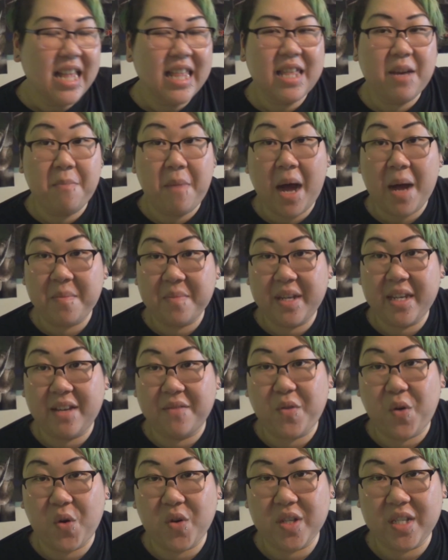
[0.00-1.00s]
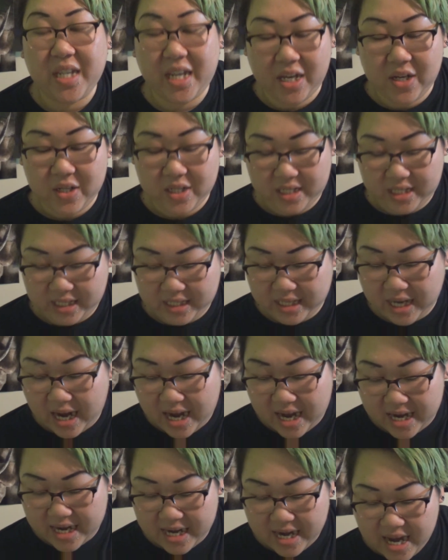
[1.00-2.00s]
The mom, of course, kills the
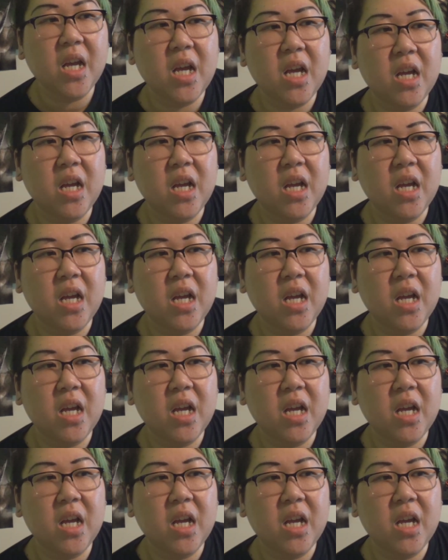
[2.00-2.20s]
son.